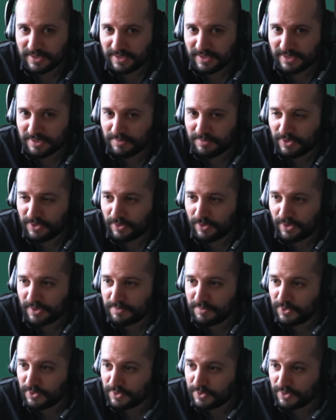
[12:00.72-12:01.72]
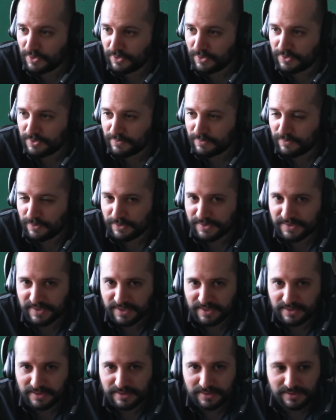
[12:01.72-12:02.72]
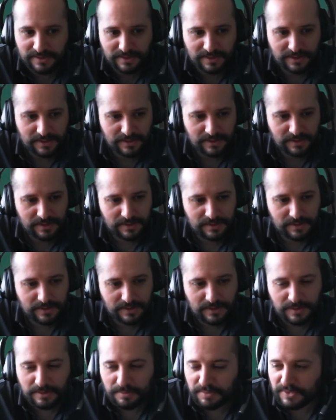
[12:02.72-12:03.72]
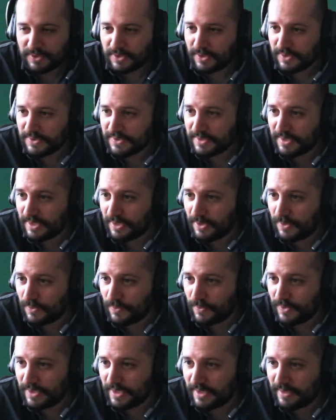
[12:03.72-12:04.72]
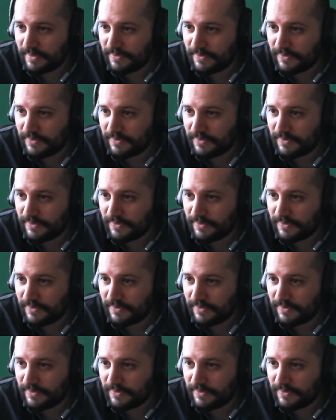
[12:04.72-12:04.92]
let me unmute the audio for a second, because now we have,